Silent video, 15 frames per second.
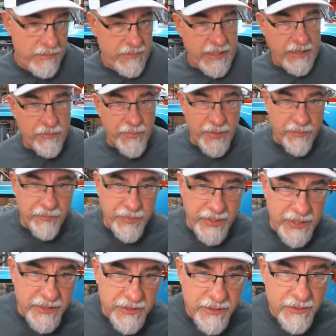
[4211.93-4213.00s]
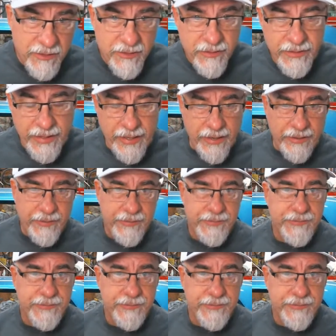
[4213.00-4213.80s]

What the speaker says: That would be a beast. Yeah.